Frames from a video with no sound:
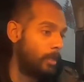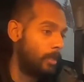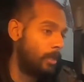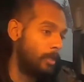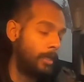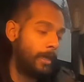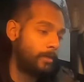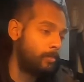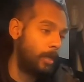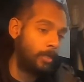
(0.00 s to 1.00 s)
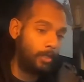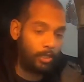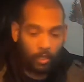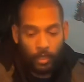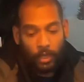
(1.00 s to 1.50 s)
Good gas
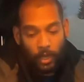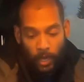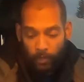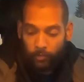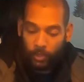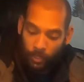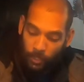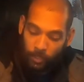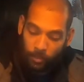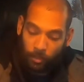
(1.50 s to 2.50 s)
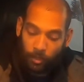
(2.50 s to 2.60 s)
mileage. I really like it.